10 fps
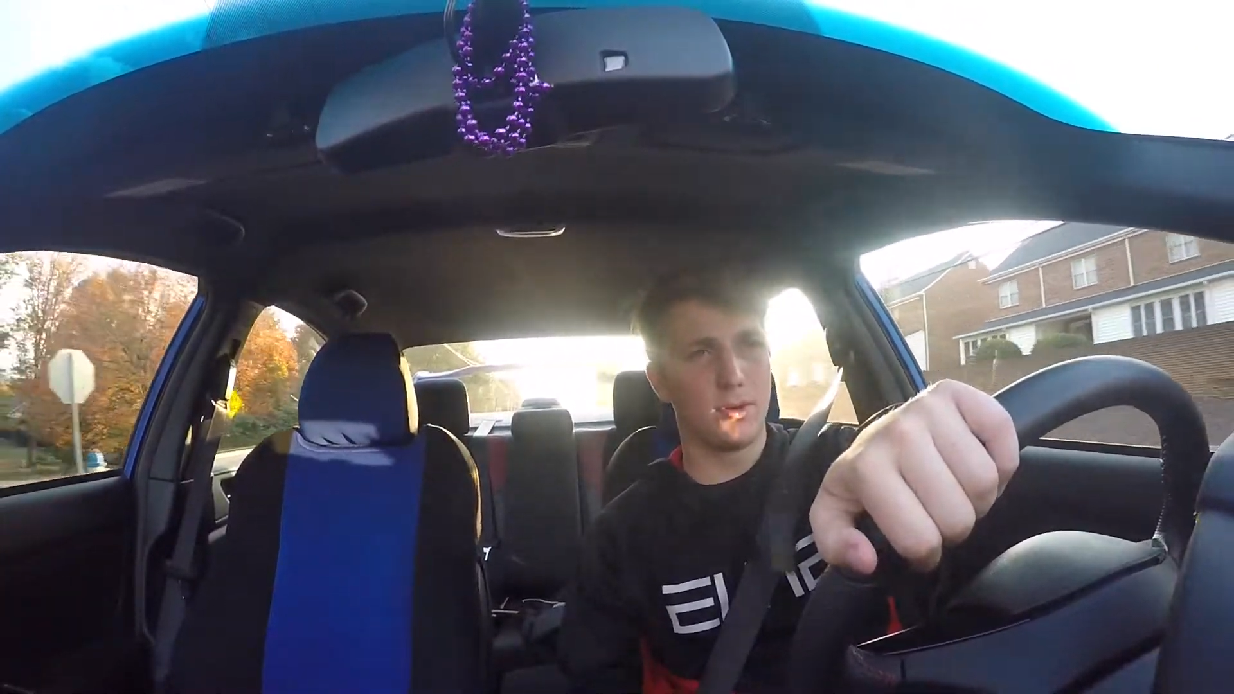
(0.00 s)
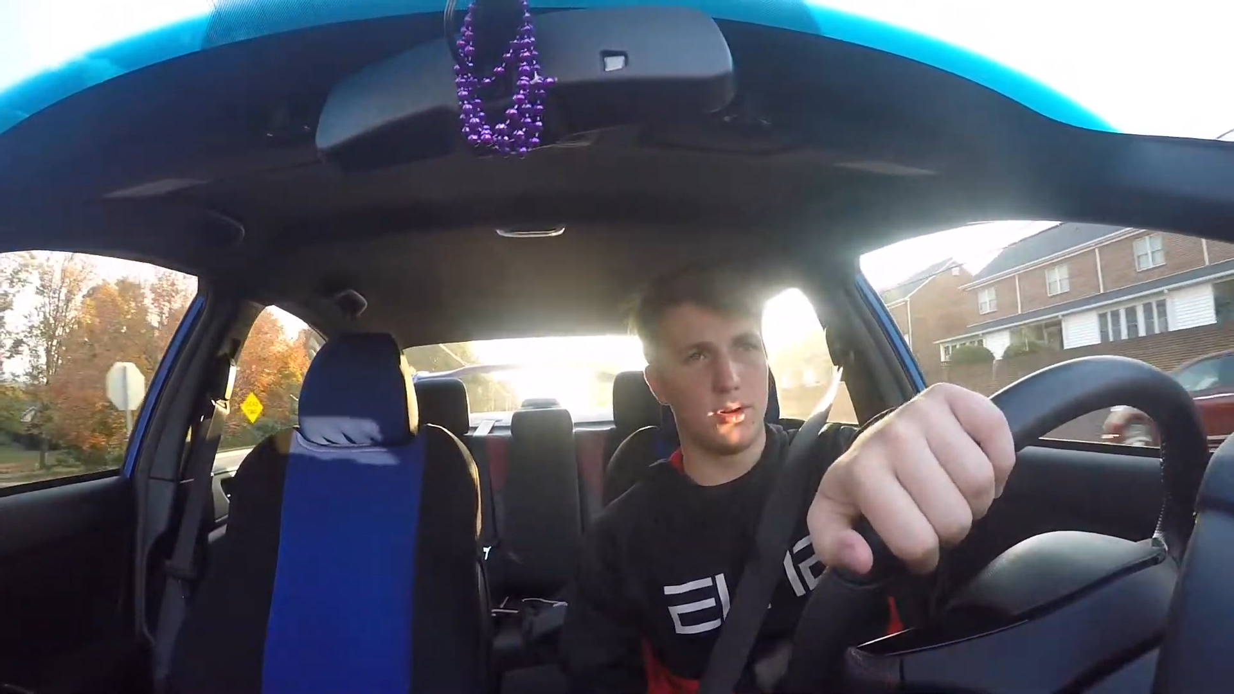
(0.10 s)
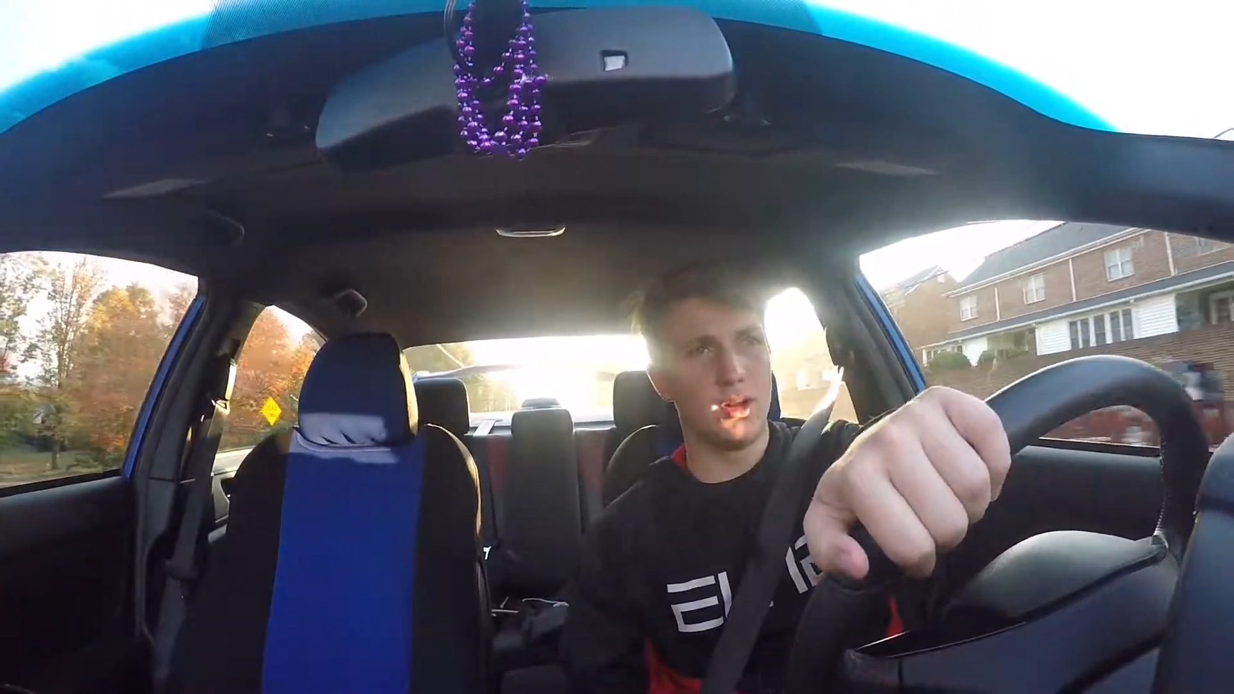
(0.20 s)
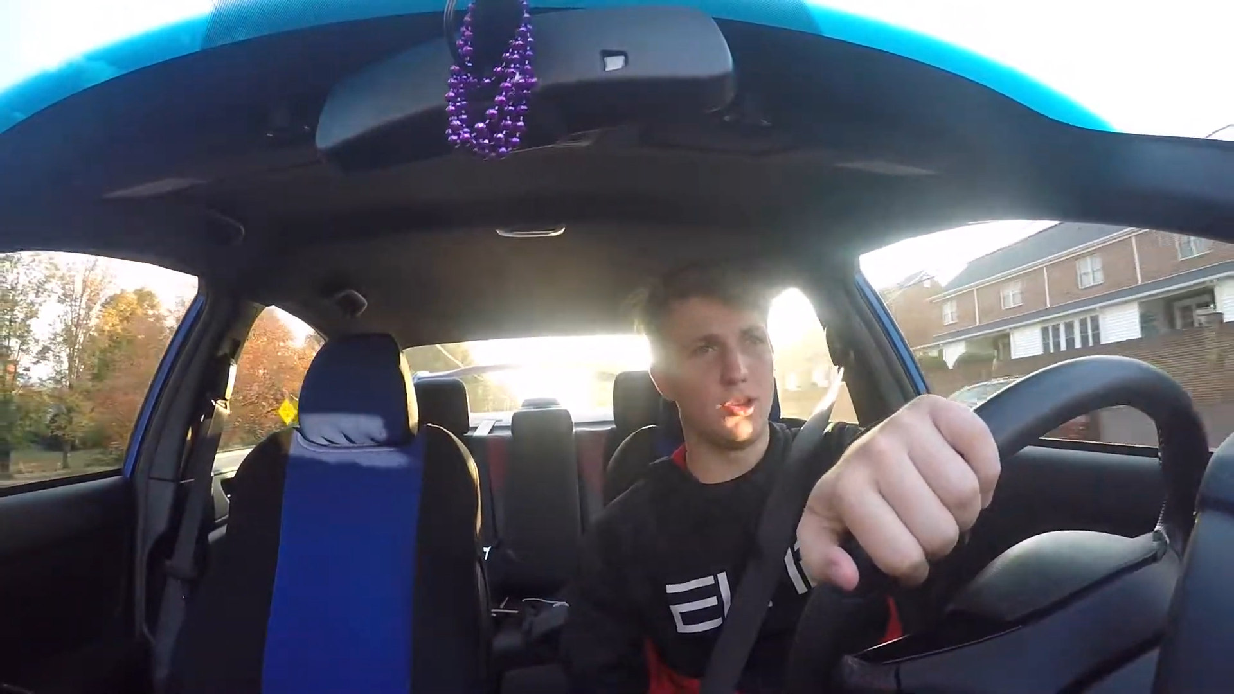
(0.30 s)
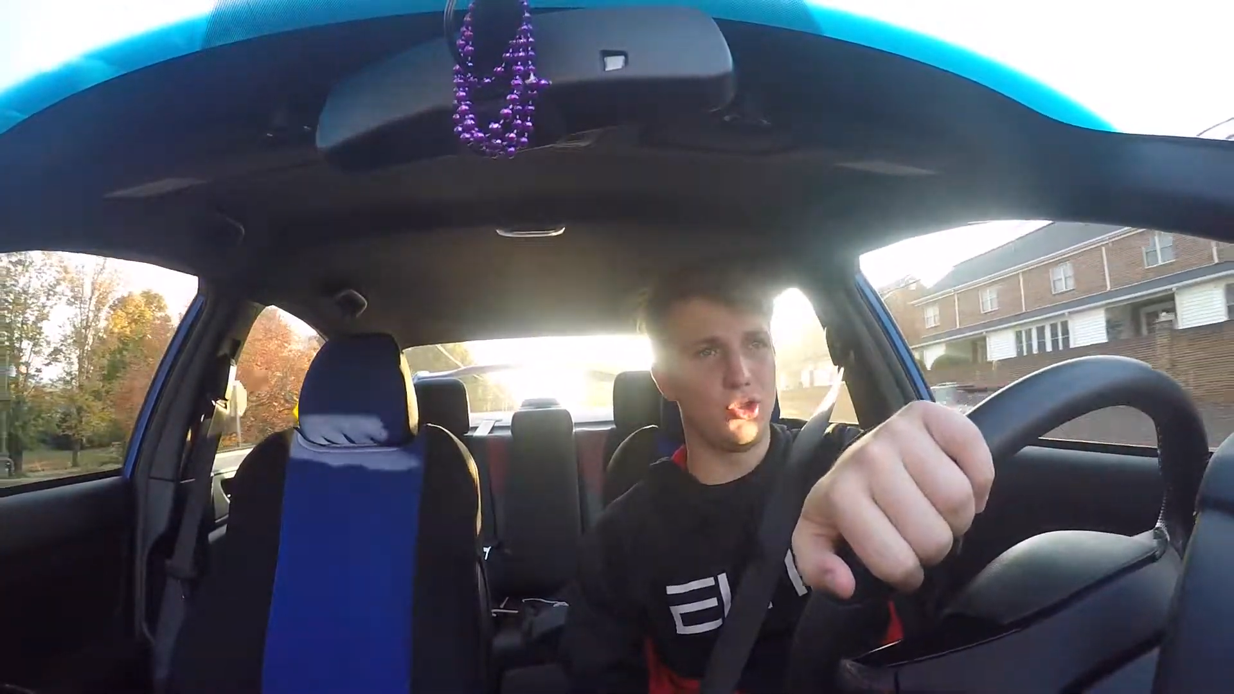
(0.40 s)

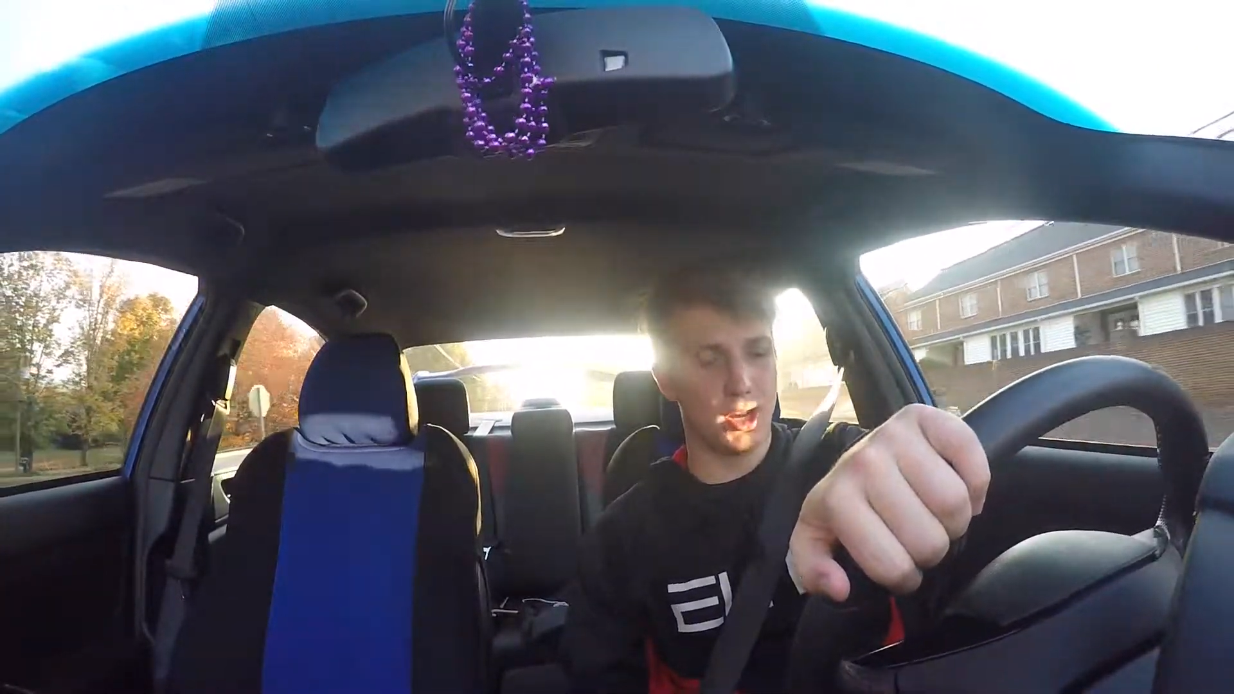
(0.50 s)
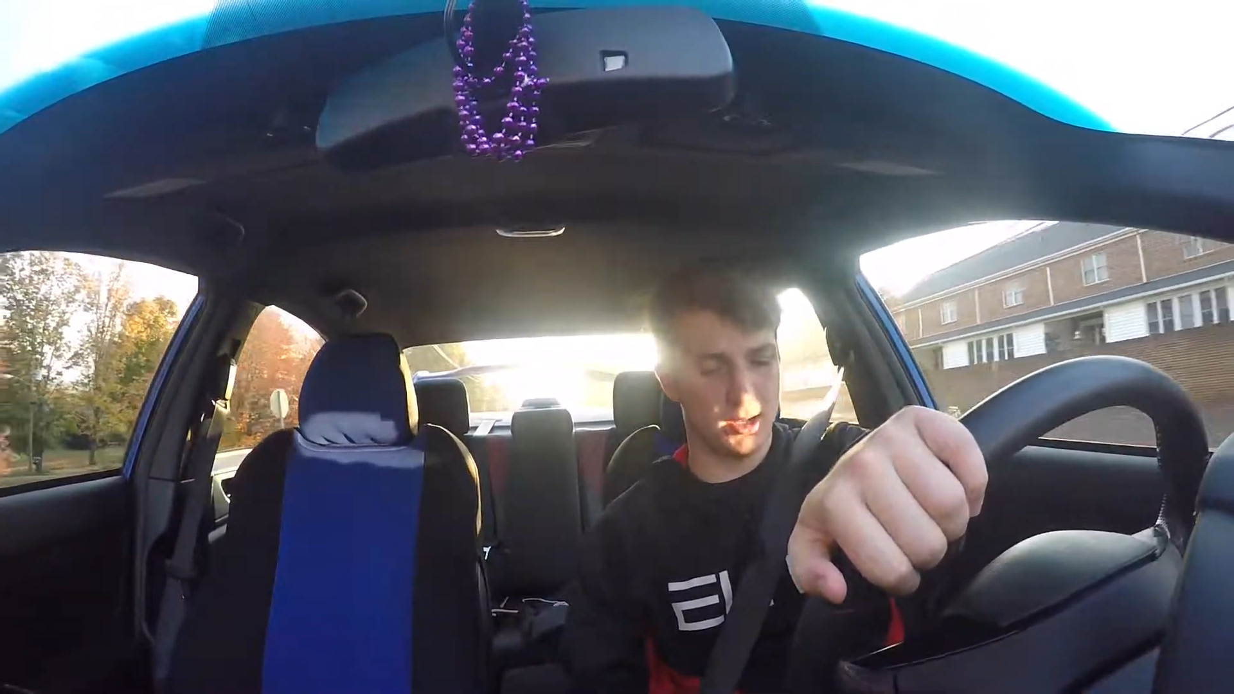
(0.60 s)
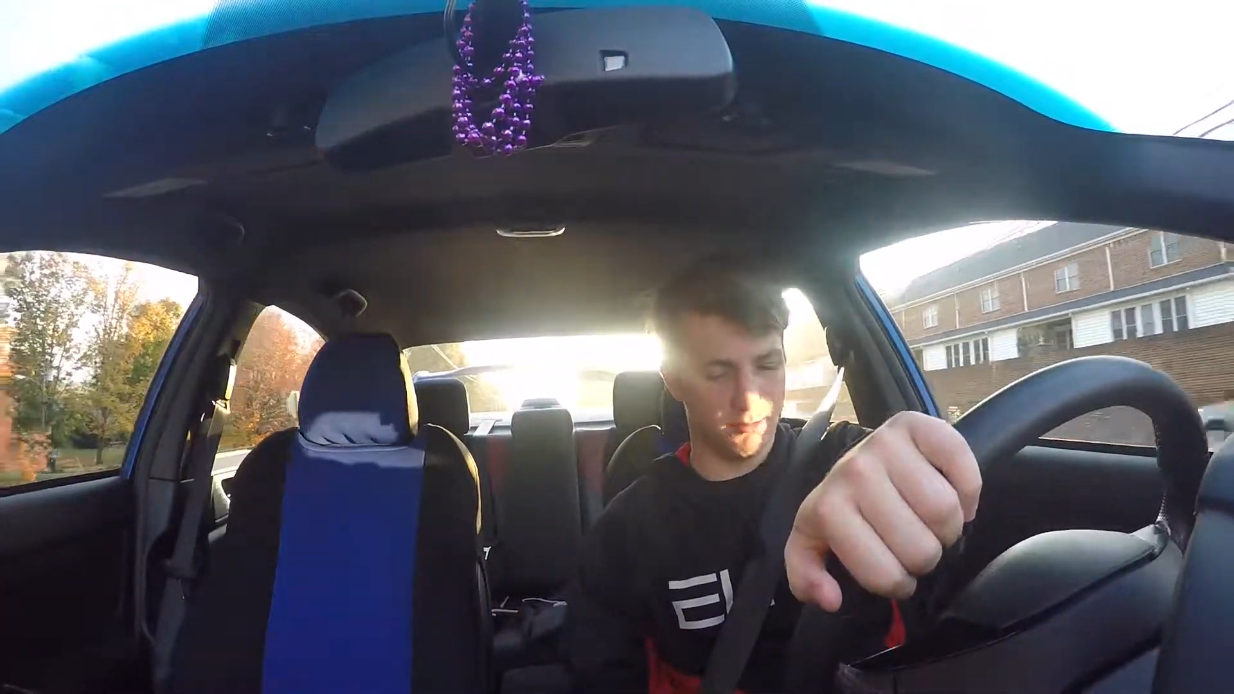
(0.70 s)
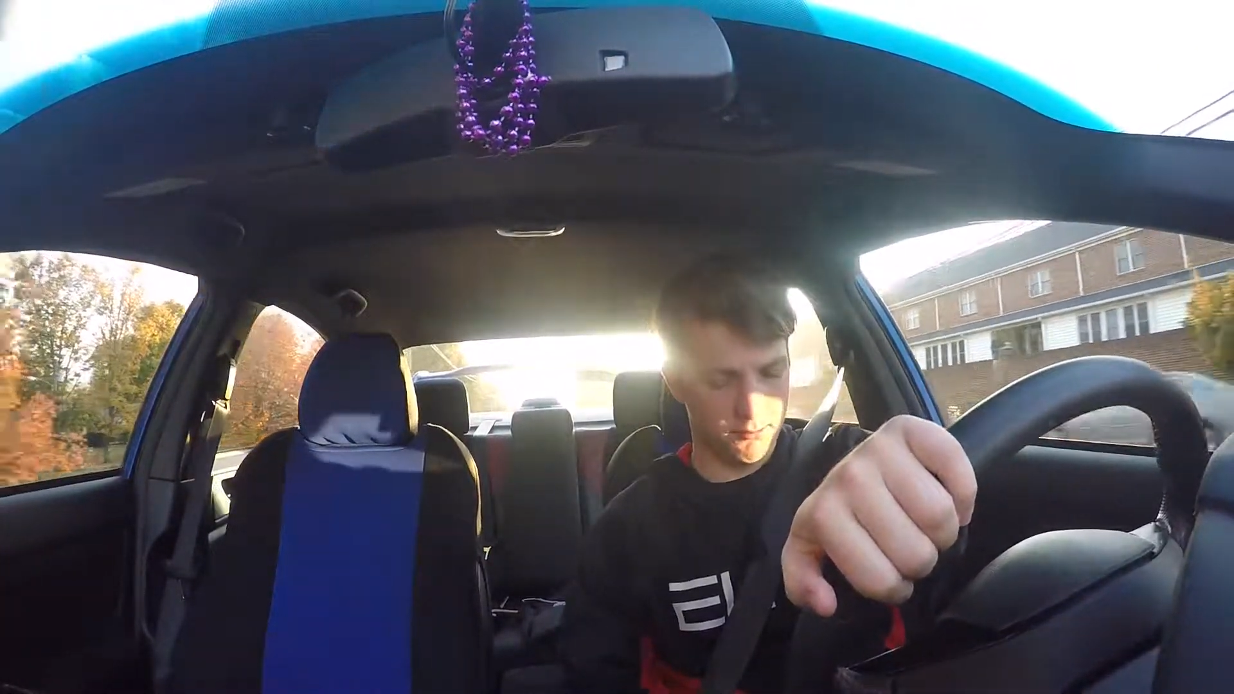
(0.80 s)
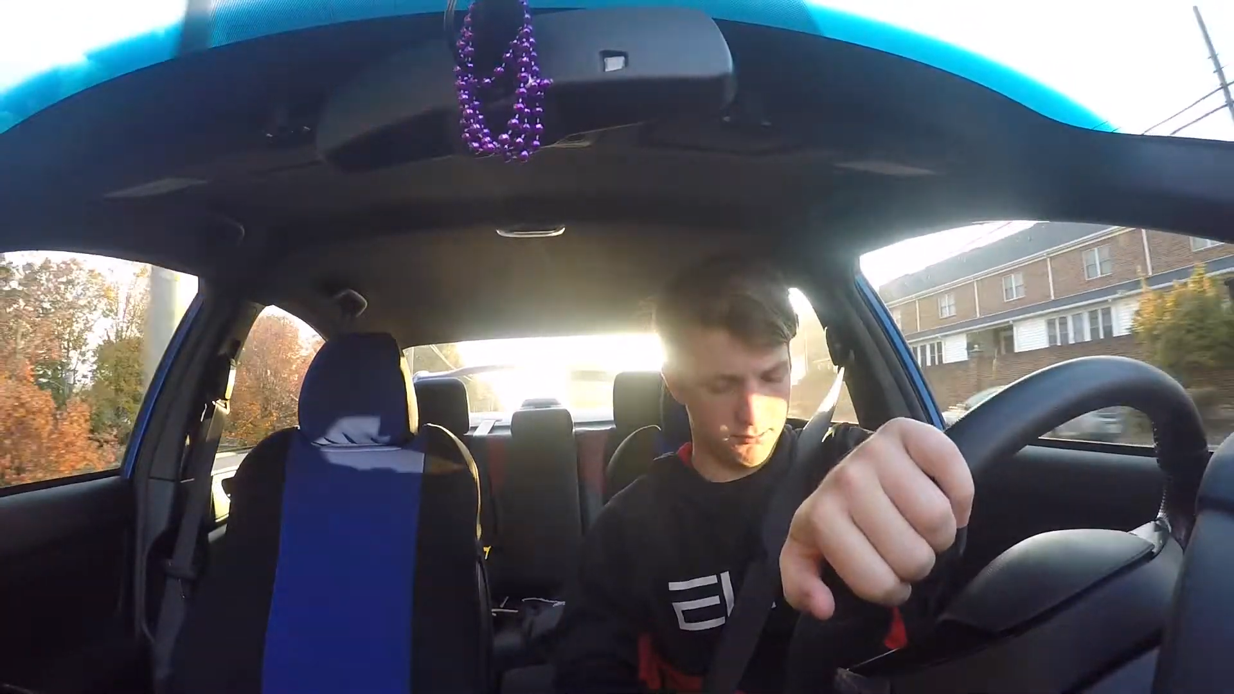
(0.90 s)
for in John.